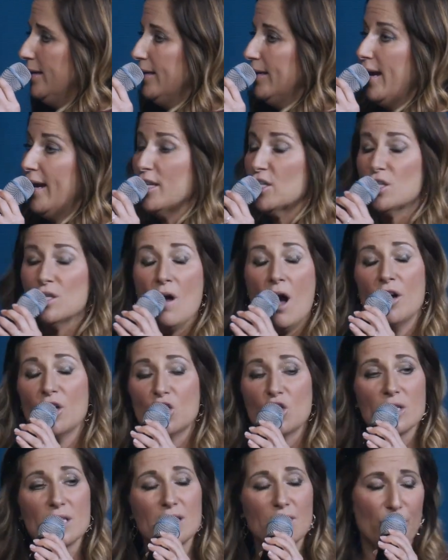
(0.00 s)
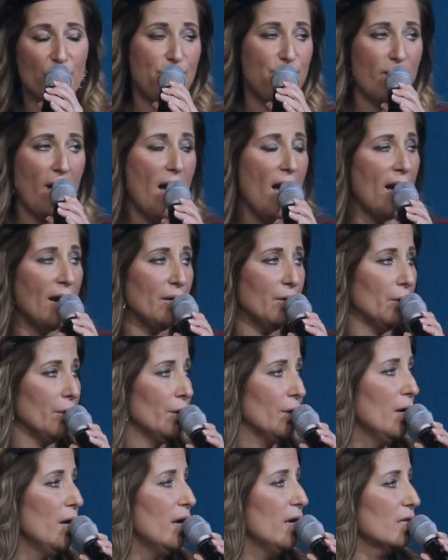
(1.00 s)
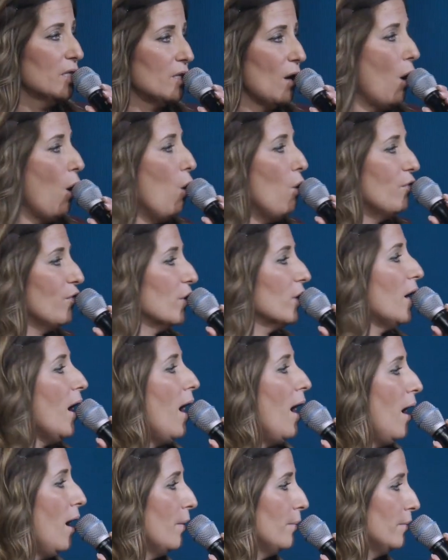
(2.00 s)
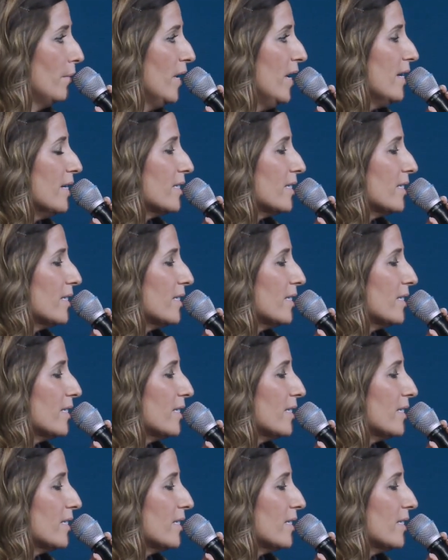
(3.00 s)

And it's not just a fire to overcome